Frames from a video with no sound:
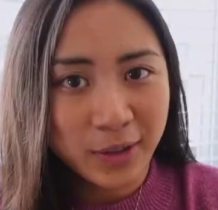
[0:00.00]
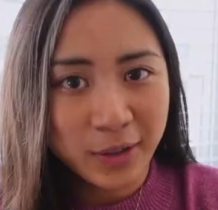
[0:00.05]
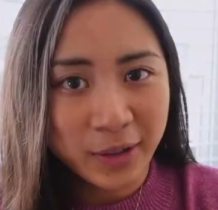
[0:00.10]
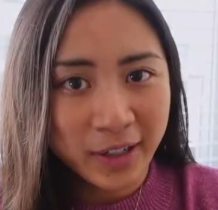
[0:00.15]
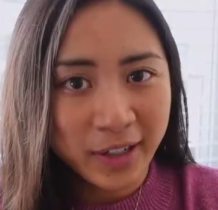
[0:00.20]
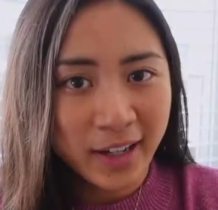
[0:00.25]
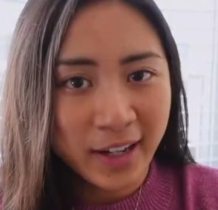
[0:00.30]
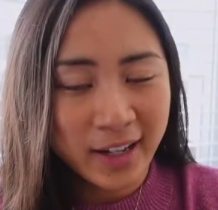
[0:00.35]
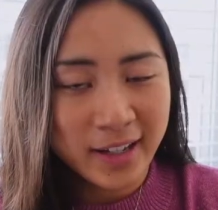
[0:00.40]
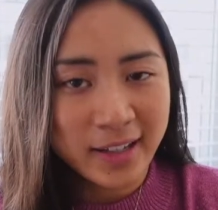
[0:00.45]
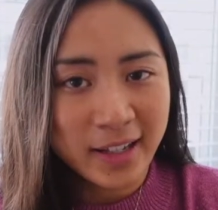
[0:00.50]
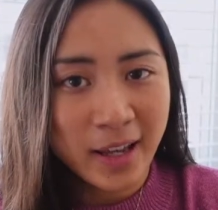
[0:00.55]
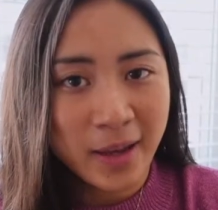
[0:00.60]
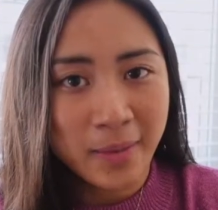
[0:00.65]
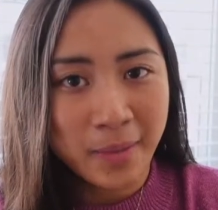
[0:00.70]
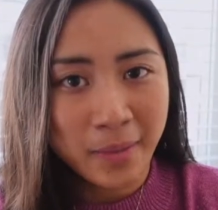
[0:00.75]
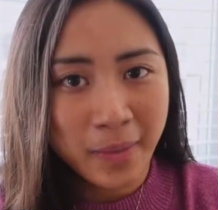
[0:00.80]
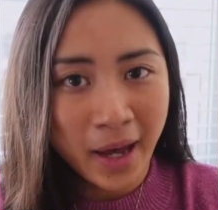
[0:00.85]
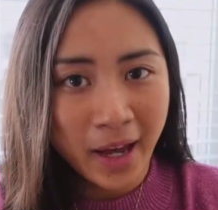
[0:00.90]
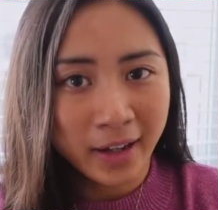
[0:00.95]
organize
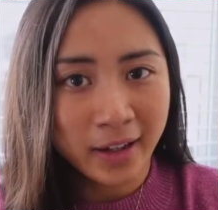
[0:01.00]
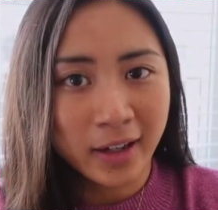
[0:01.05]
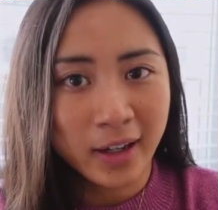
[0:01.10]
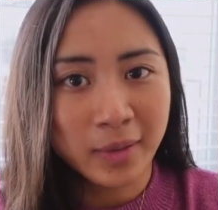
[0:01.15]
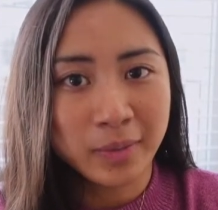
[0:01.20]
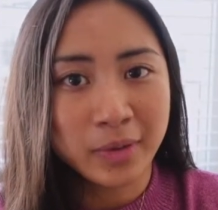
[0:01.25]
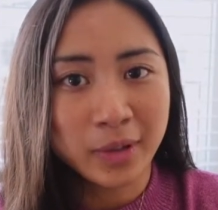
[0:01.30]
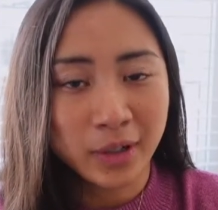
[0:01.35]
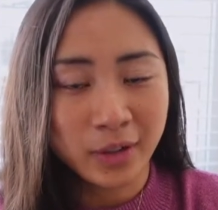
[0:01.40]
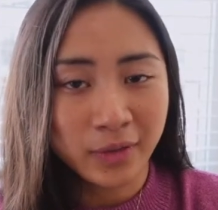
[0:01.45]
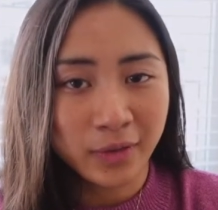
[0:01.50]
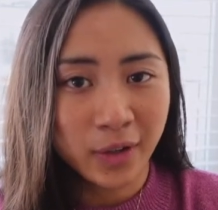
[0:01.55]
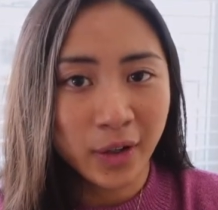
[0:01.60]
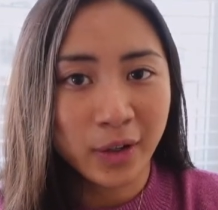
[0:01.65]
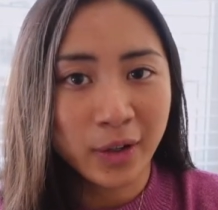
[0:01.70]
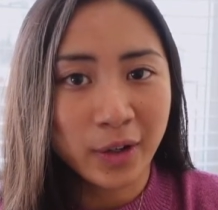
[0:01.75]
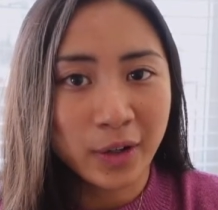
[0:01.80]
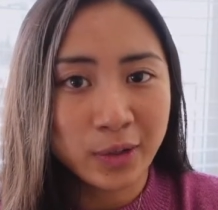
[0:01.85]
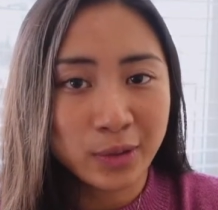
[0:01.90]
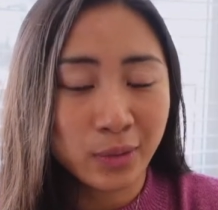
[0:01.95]
and back up your
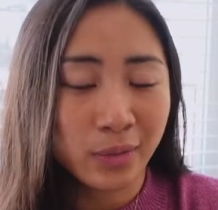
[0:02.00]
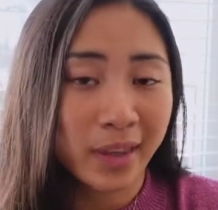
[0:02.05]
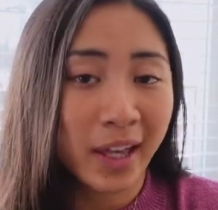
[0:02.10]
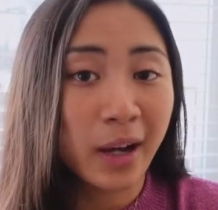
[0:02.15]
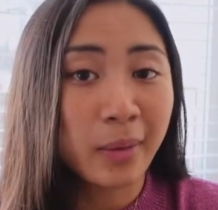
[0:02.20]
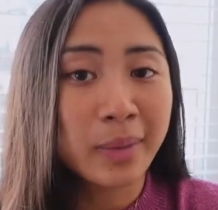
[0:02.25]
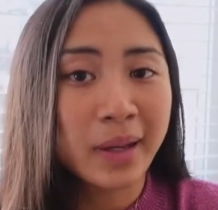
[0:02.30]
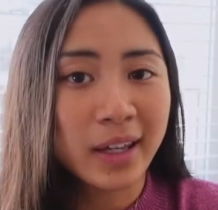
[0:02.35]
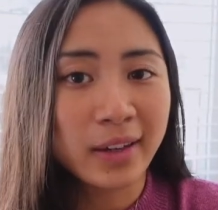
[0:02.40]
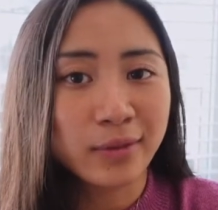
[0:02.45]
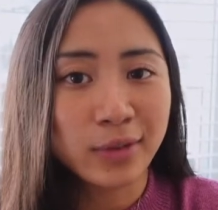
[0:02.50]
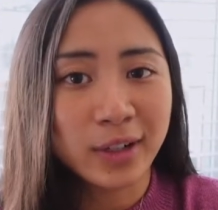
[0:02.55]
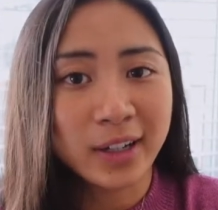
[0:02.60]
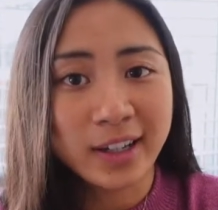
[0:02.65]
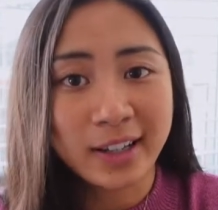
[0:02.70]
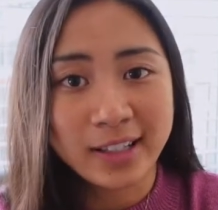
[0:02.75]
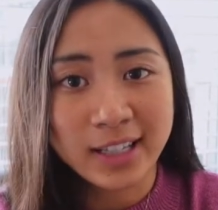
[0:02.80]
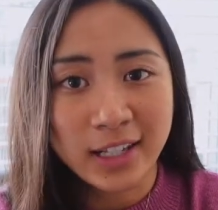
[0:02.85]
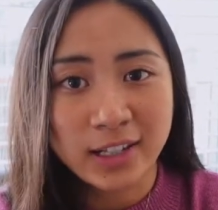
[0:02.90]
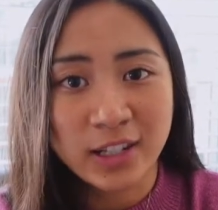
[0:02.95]
photos without paying for an
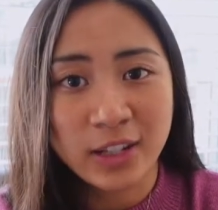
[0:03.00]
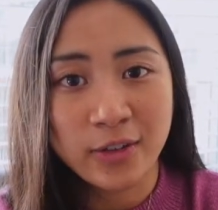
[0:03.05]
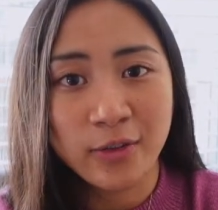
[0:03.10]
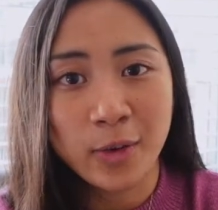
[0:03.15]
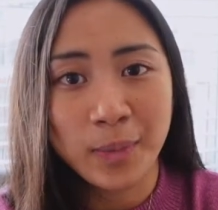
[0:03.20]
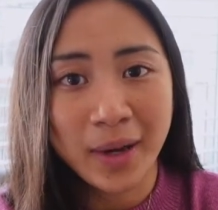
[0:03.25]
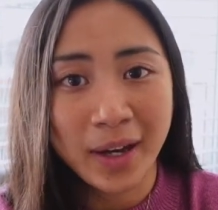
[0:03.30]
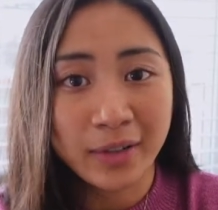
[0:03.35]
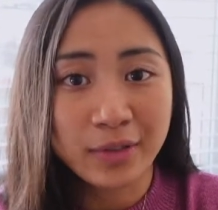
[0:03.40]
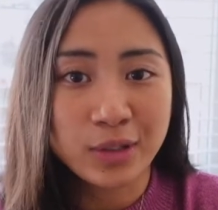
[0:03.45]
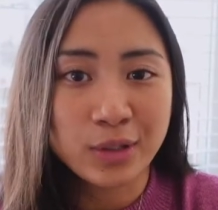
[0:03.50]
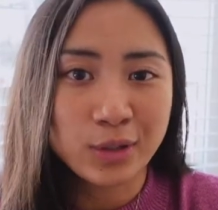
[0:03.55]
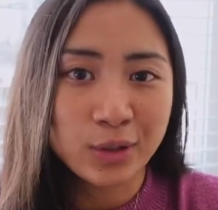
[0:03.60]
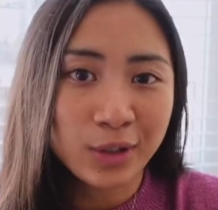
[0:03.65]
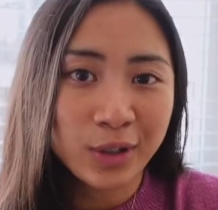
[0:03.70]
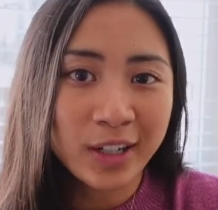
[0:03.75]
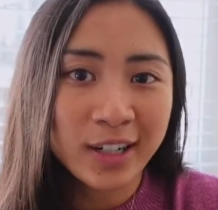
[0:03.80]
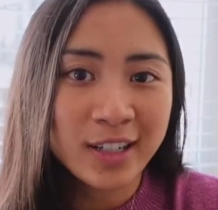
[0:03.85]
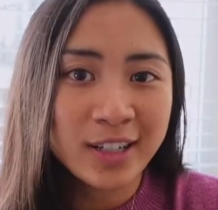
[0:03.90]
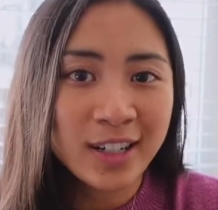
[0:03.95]
excessive amount of
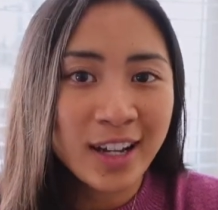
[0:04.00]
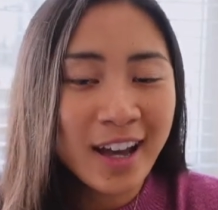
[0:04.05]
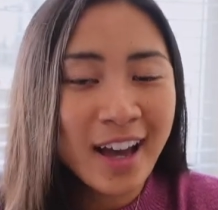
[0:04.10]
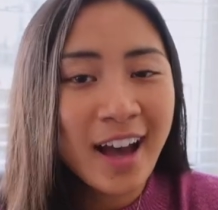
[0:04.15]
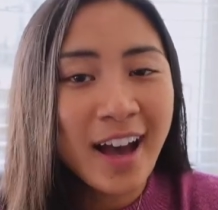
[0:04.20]
storage,